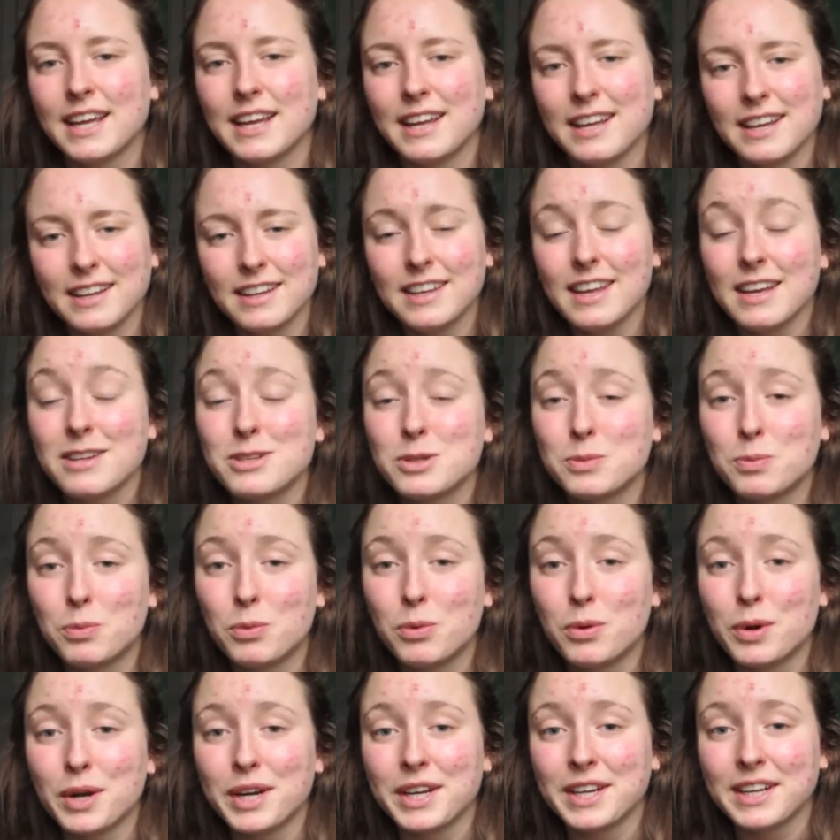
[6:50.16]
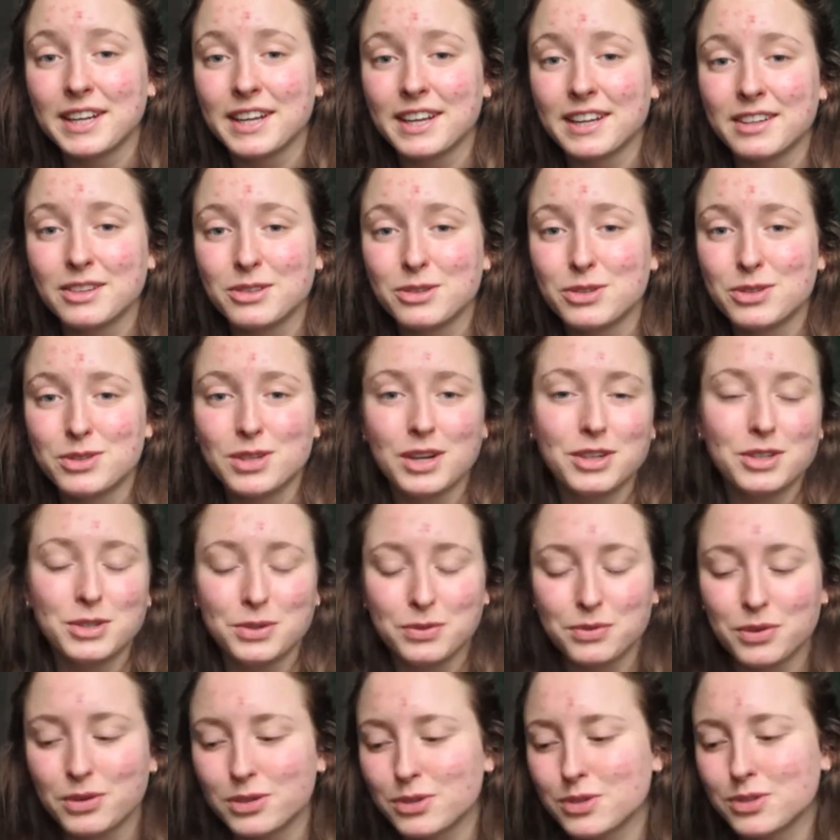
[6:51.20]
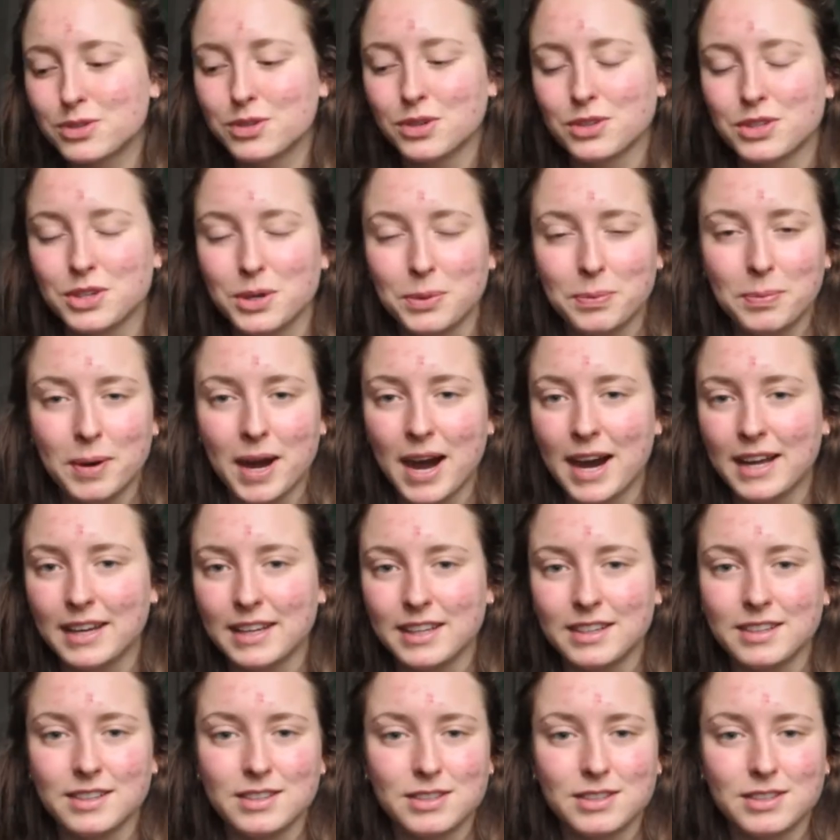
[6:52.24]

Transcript: it gets boring and you start to focus on your body,